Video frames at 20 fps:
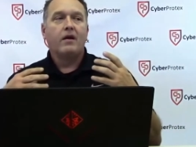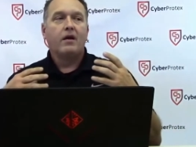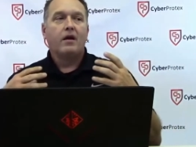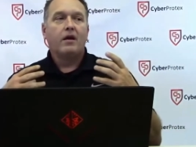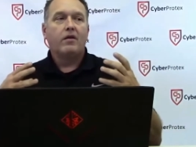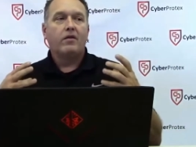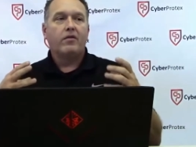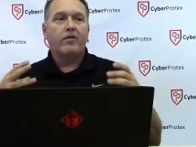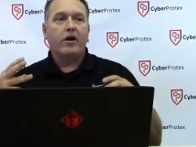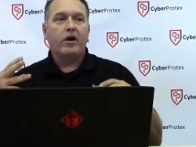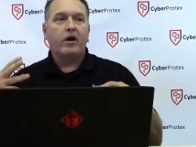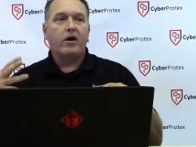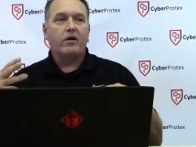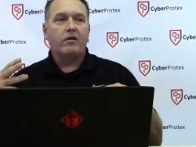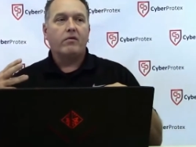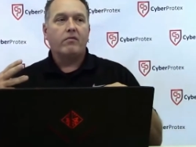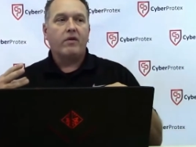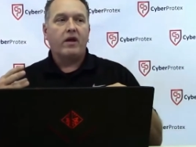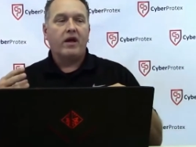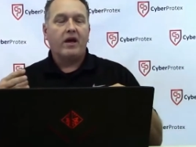
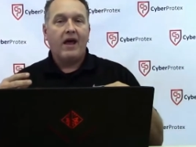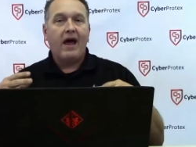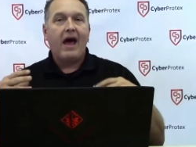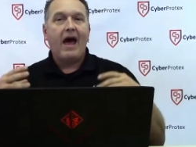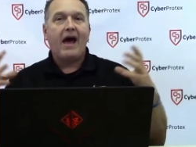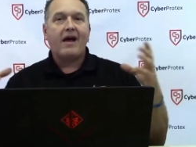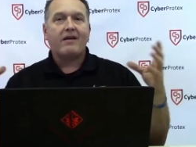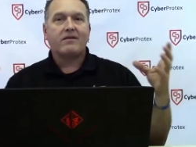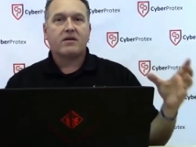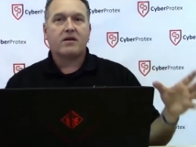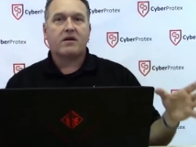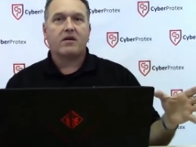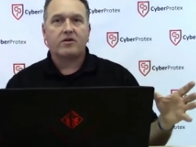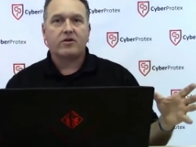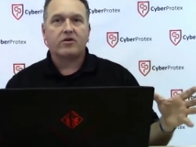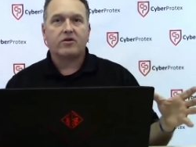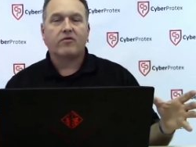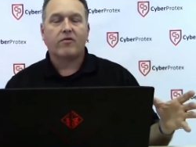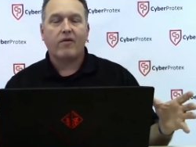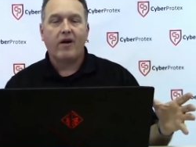there it has
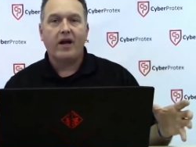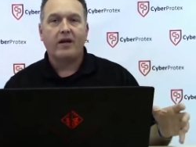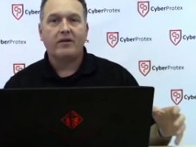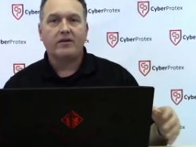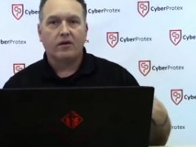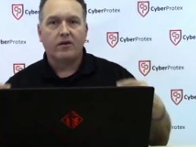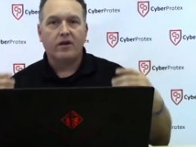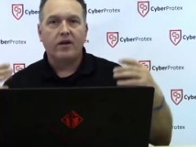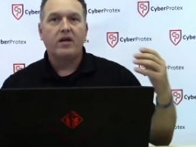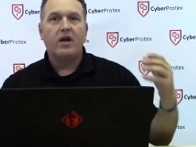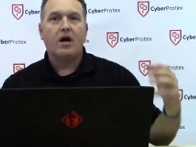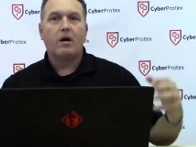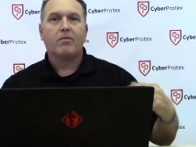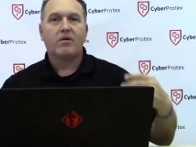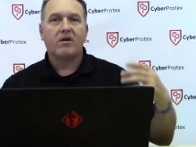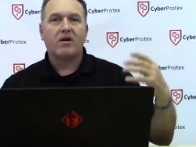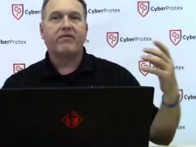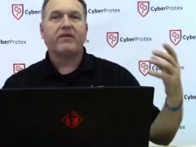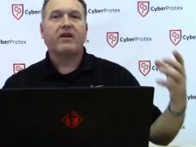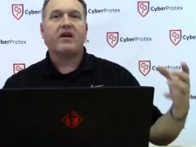constraints on the number
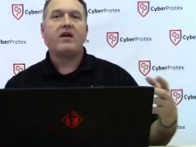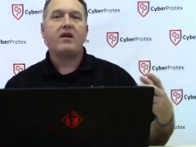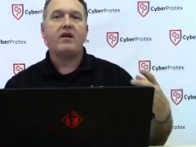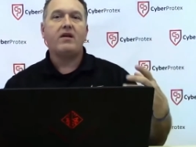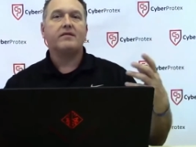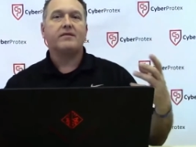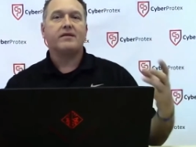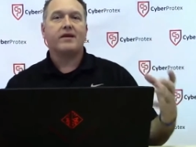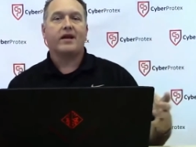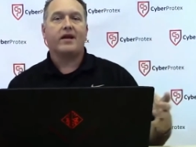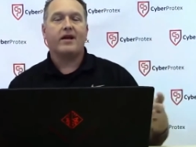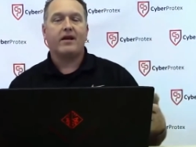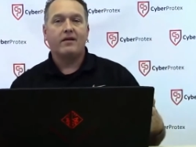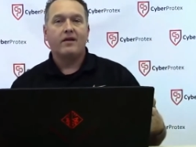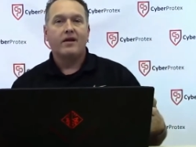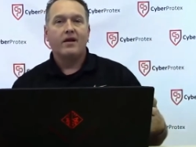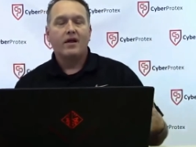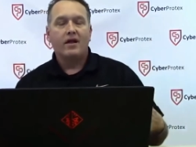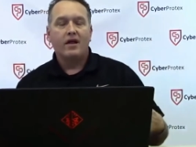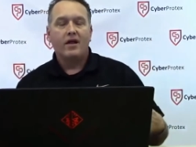of keys that it
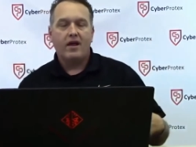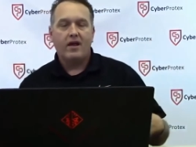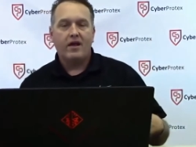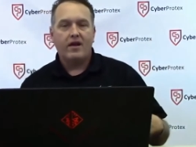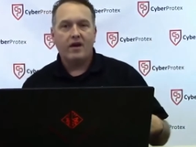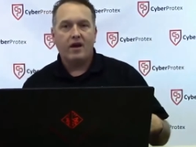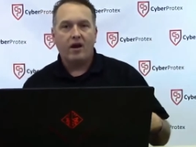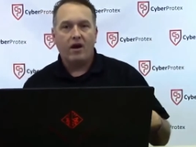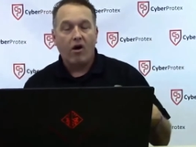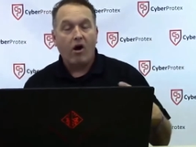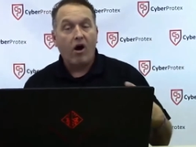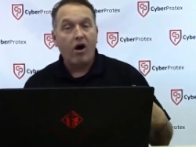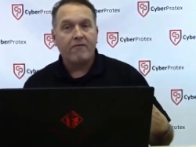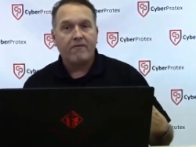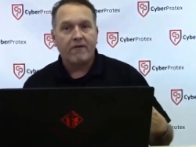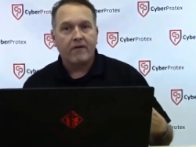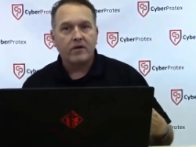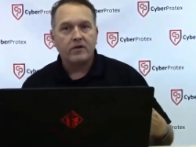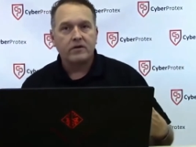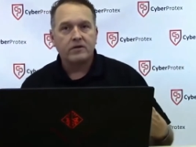it, it
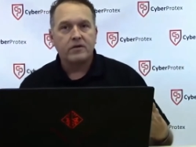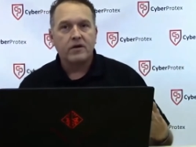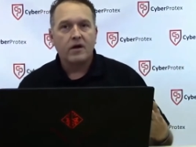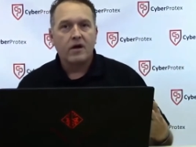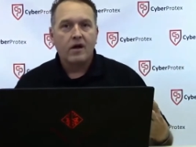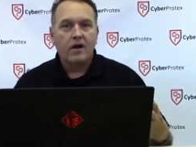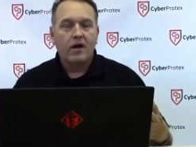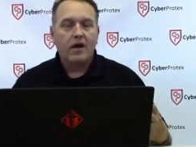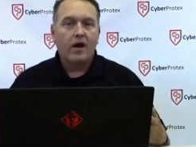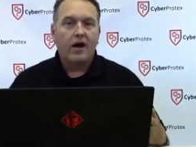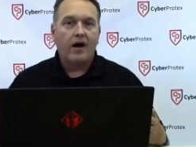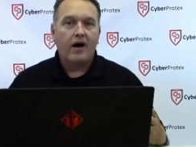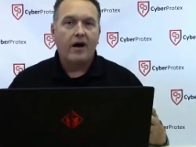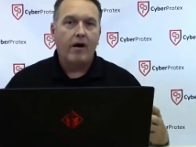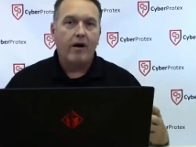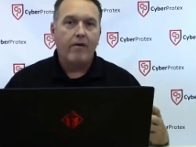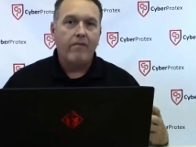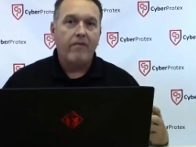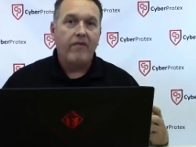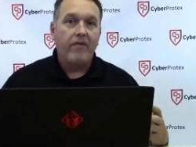offers,
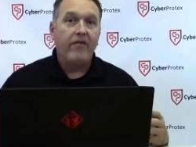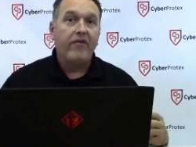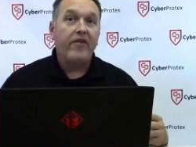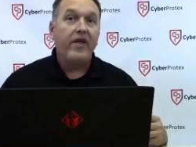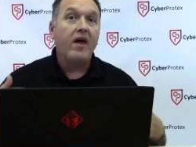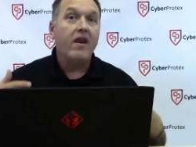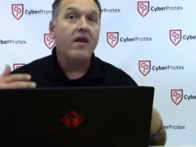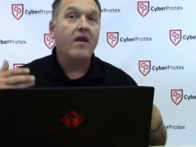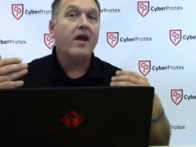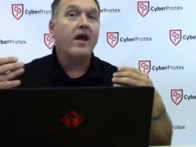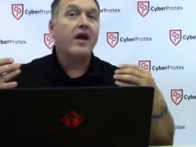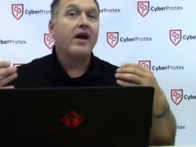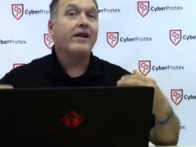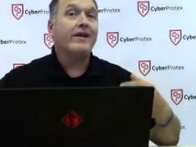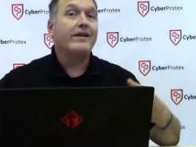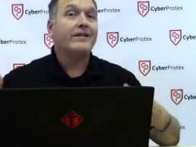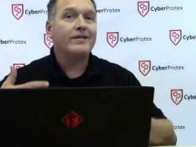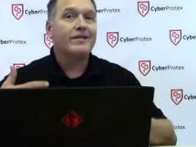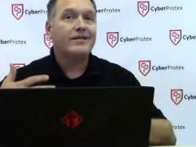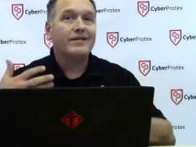uh, then it
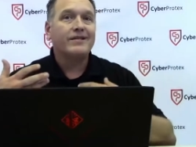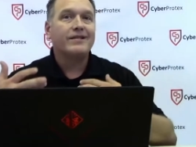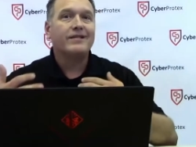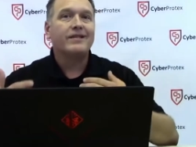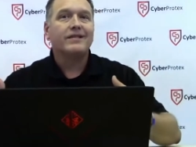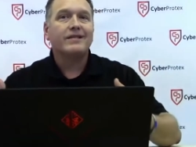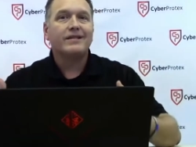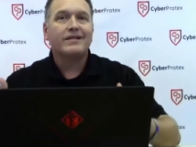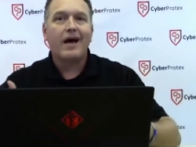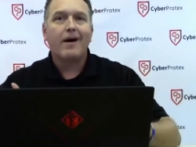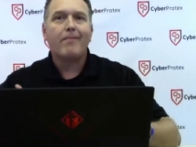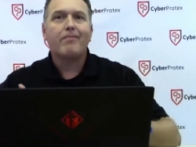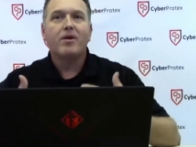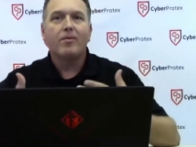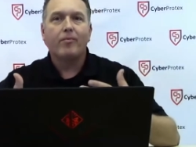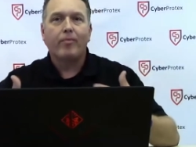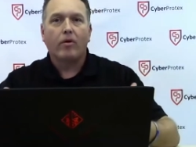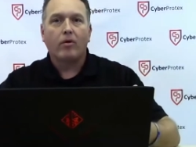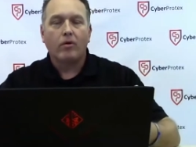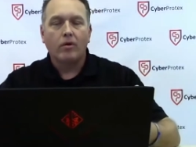is
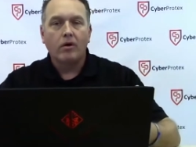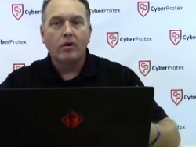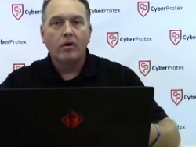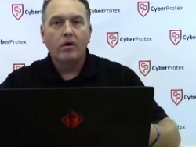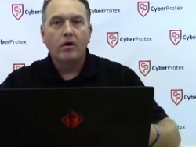susceptible